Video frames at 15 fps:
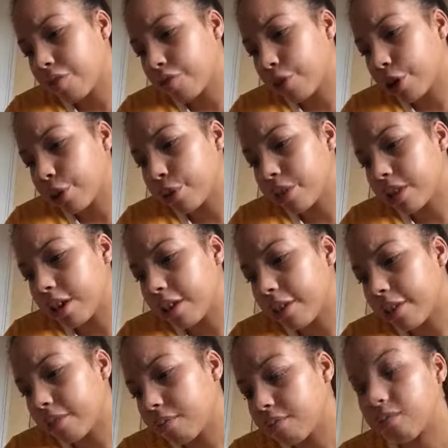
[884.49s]

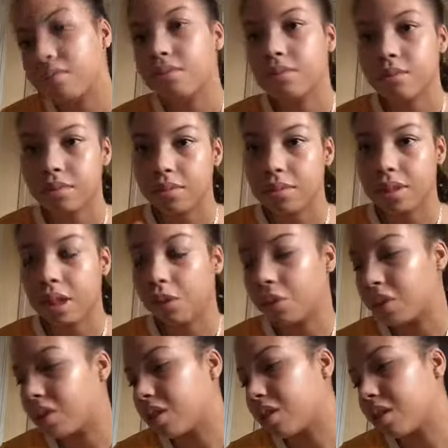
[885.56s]
Rosa that
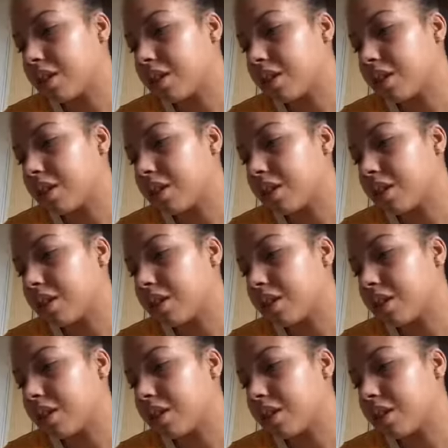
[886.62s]
word.